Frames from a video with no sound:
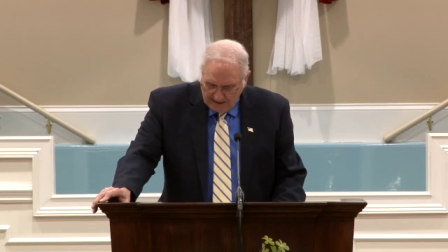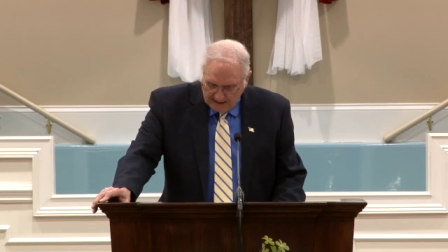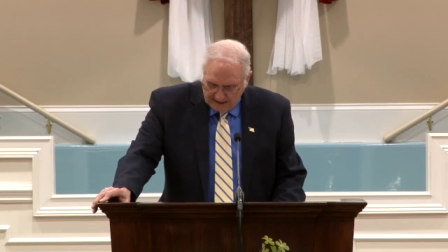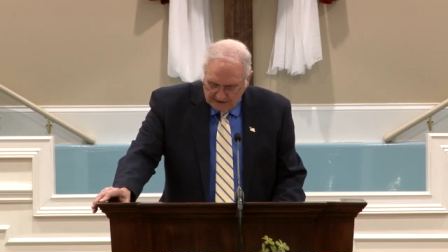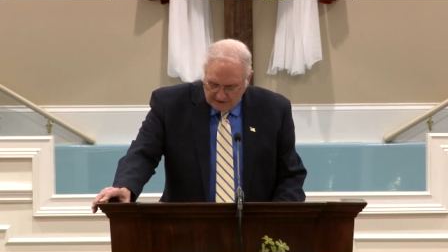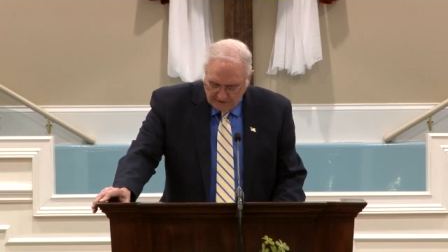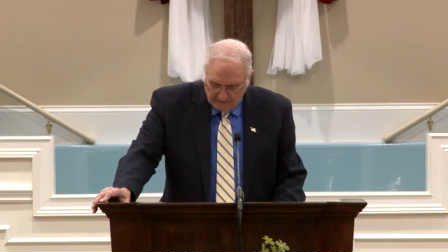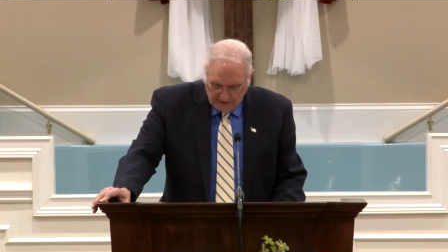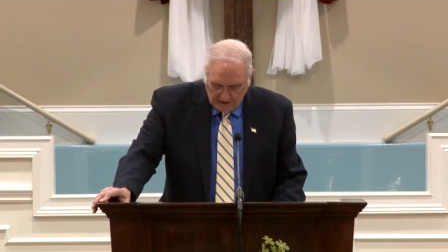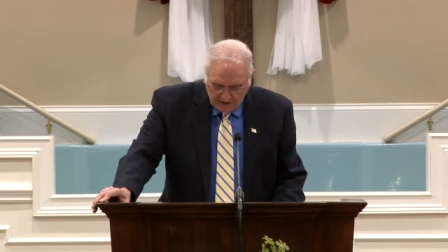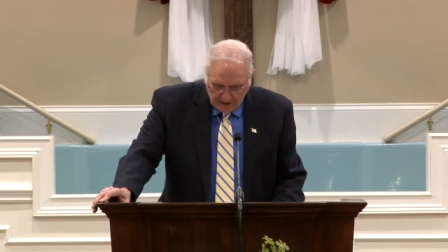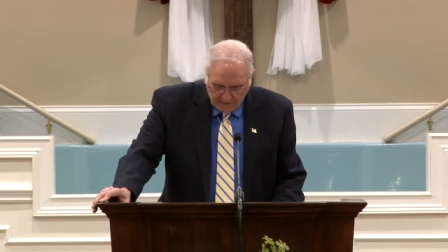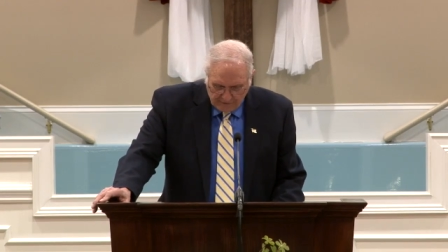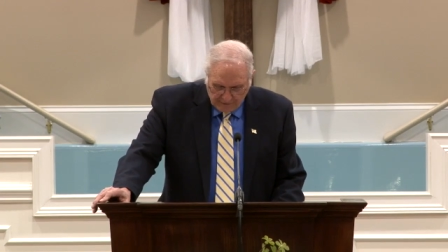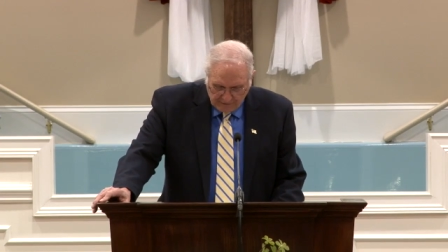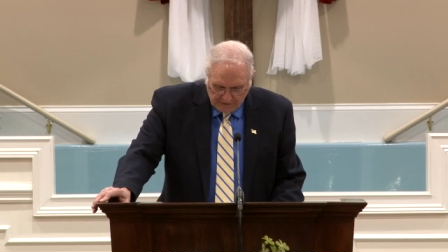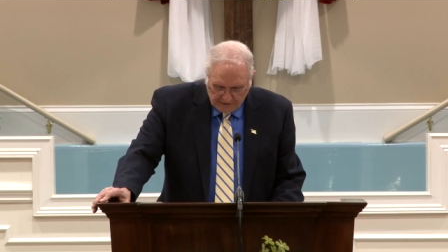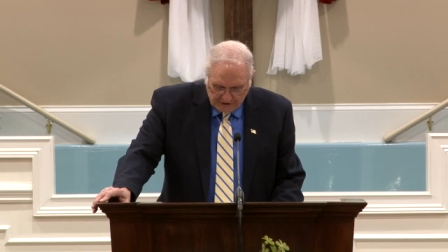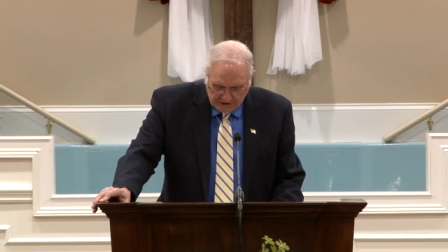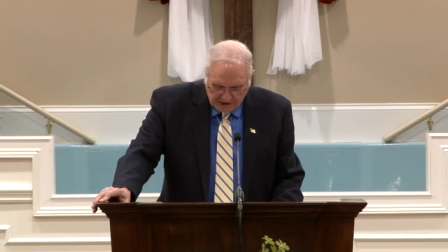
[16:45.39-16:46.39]
and to the
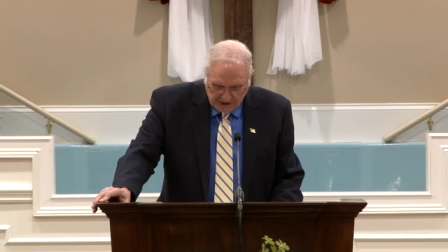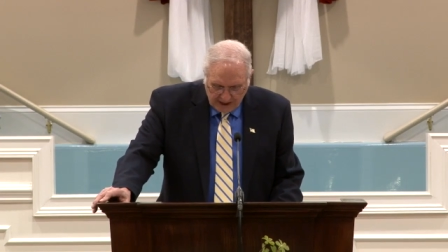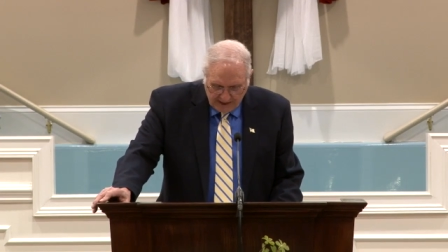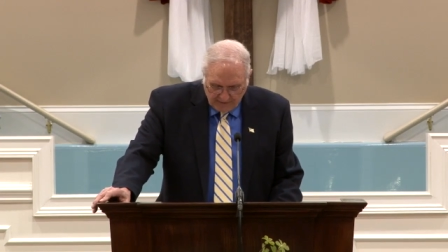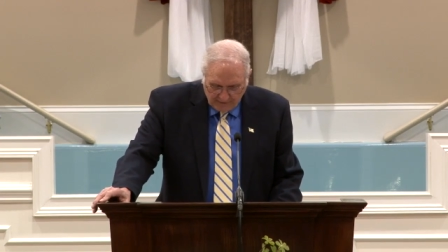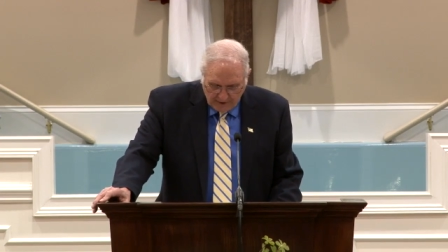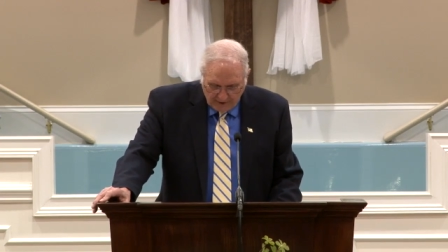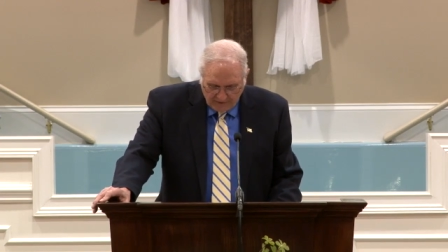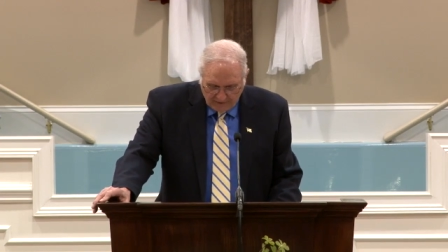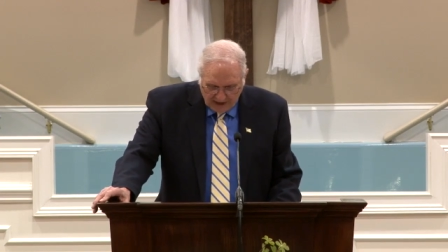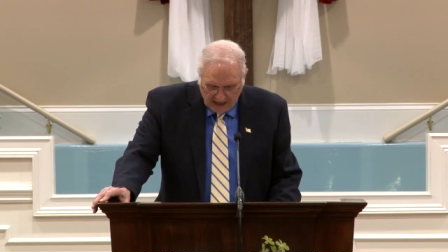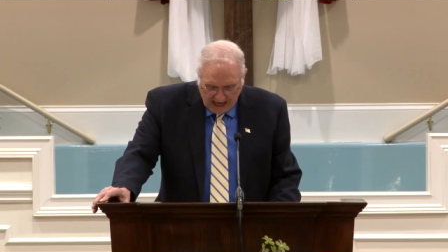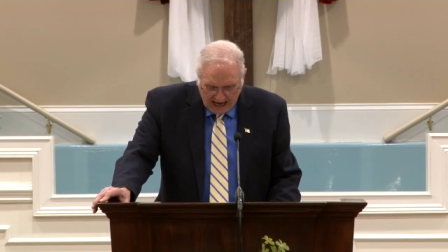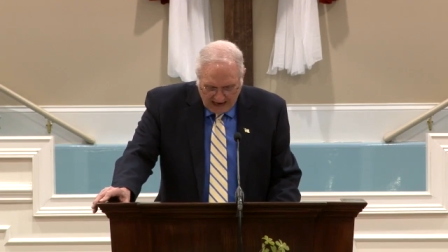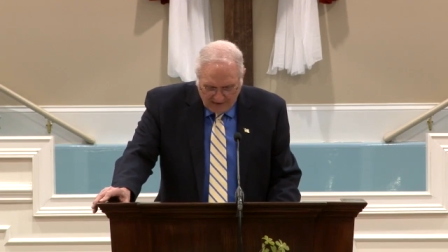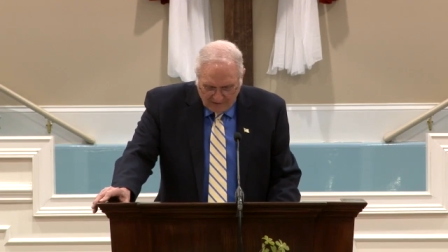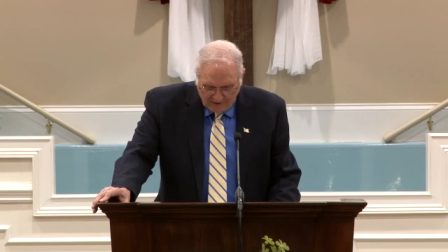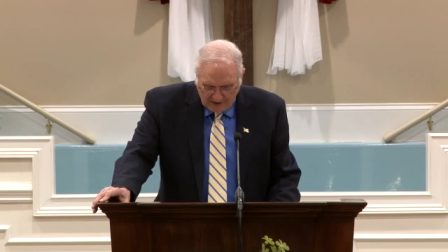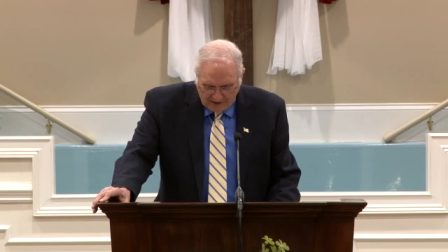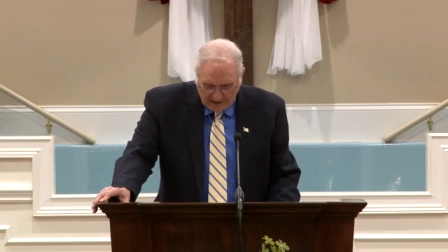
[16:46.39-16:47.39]
other the savor of
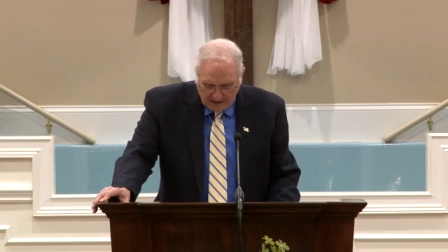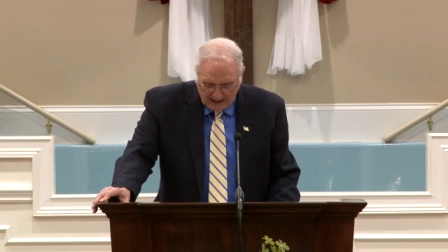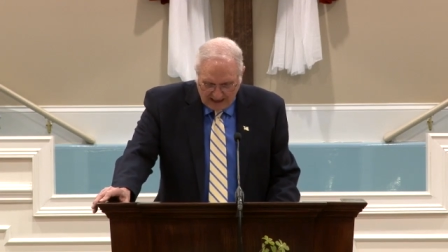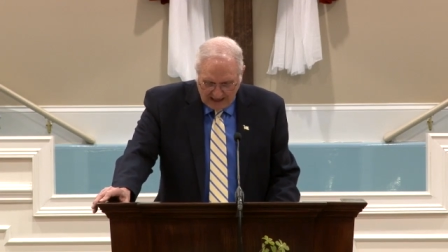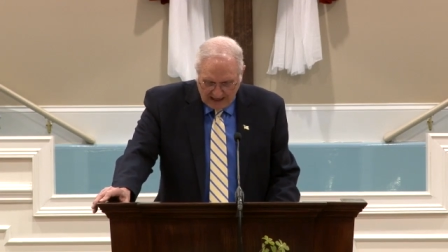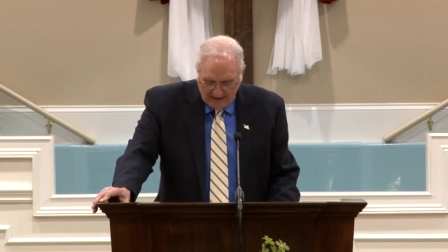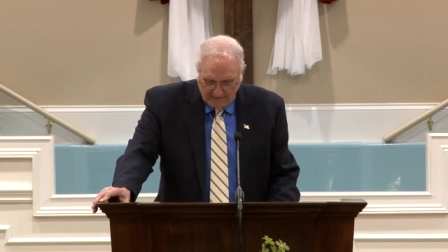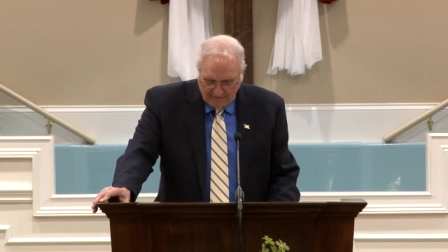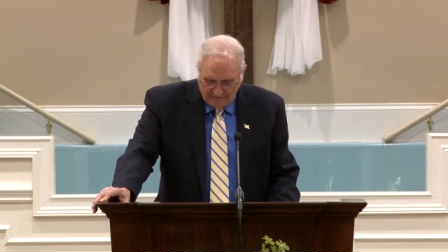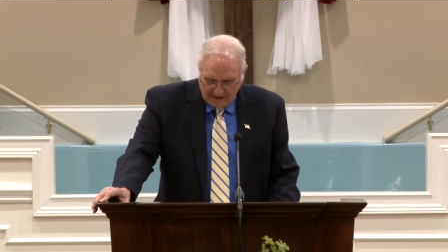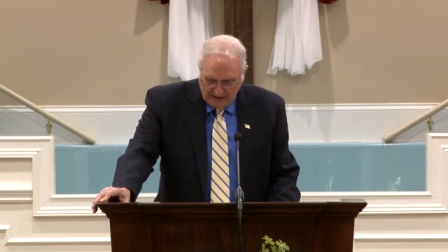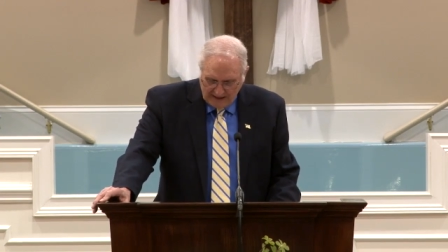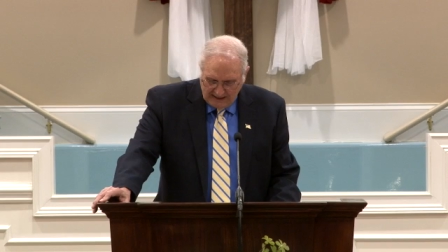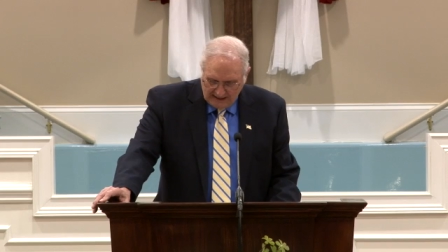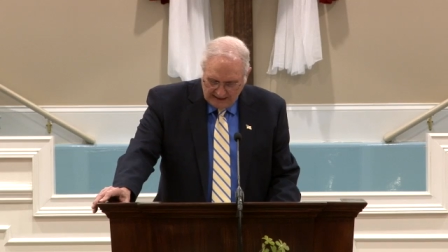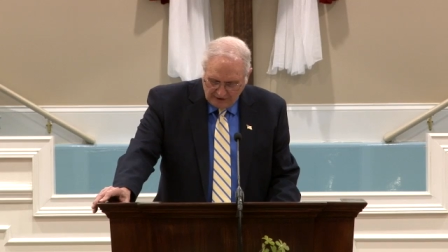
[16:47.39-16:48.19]
life unto life.